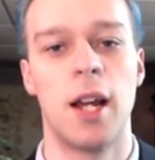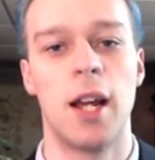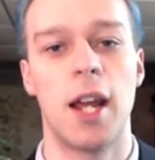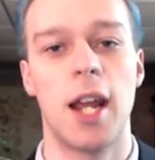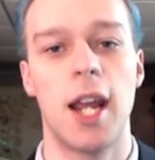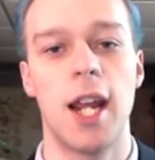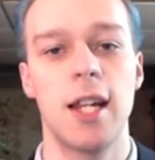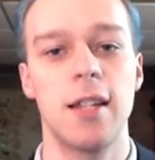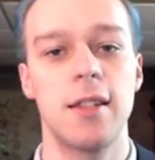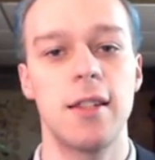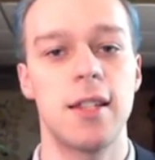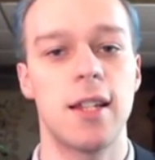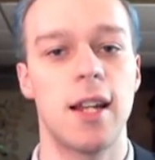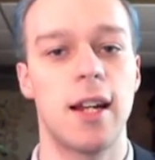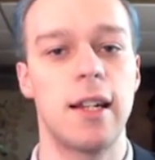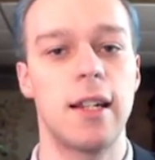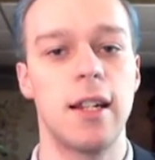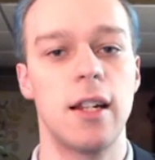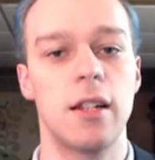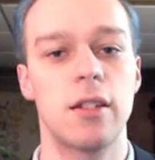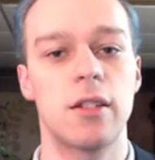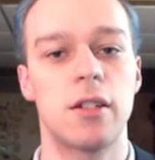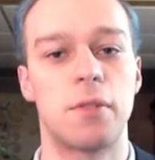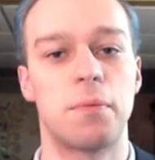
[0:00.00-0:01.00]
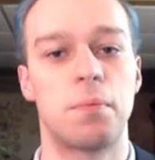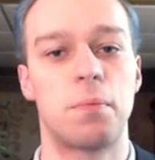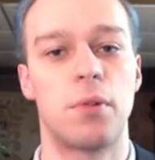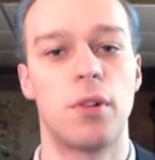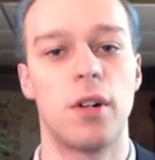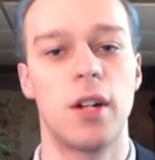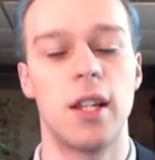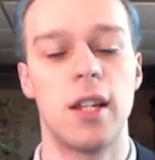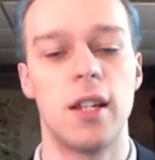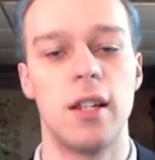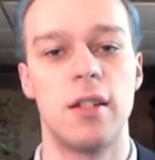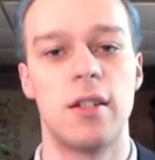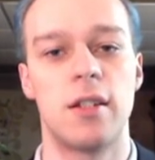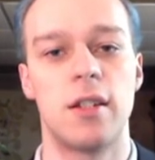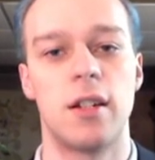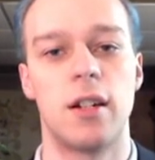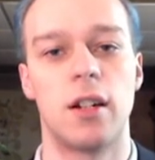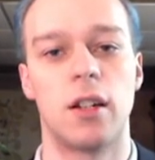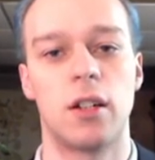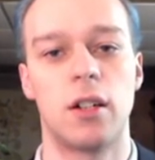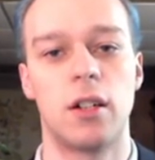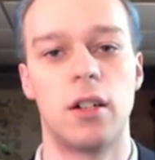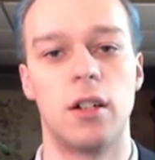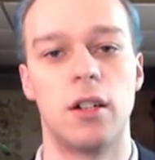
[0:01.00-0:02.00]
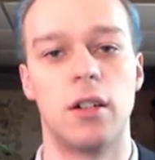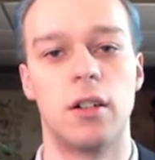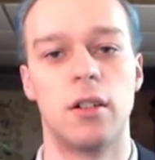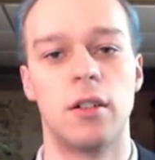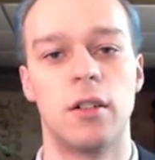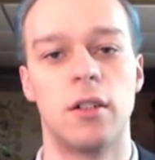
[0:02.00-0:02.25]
and the ideas are pretty easy to learn.